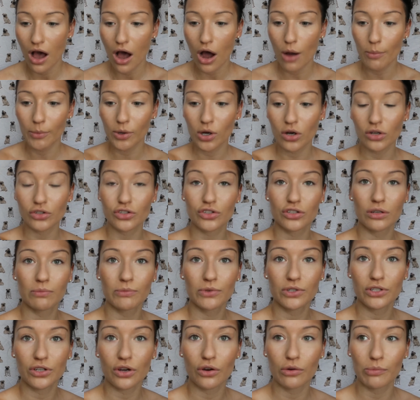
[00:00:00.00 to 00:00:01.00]
Oh my god,
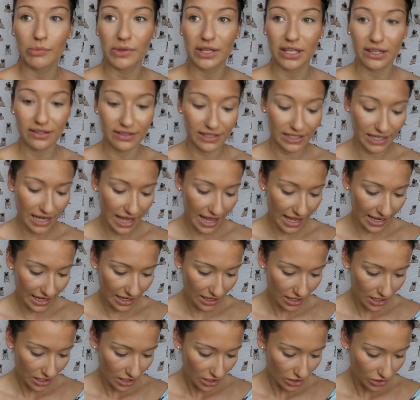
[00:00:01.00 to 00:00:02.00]
someone told me the other
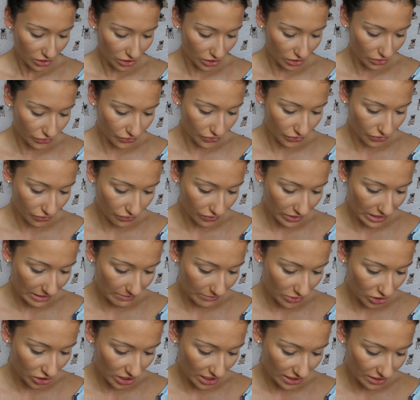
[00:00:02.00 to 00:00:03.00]
day to use the
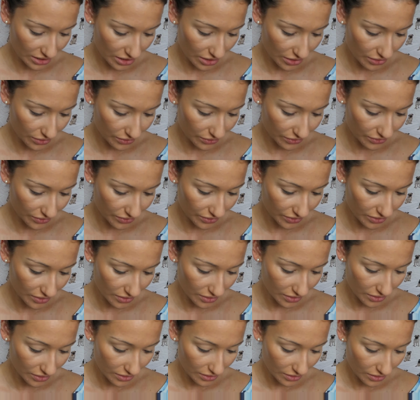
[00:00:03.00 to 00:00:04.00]
cream shadows.
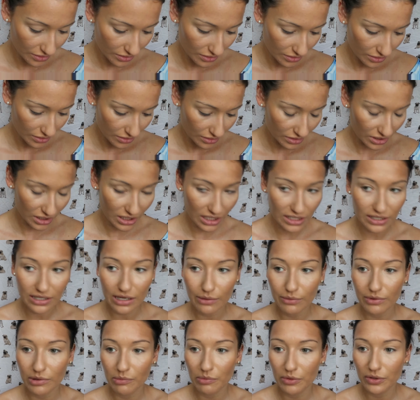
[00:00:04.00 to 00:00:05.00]
Did they
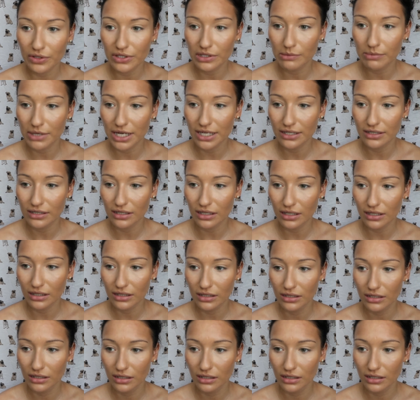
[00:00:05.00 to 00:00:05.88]
say with a beauty blender?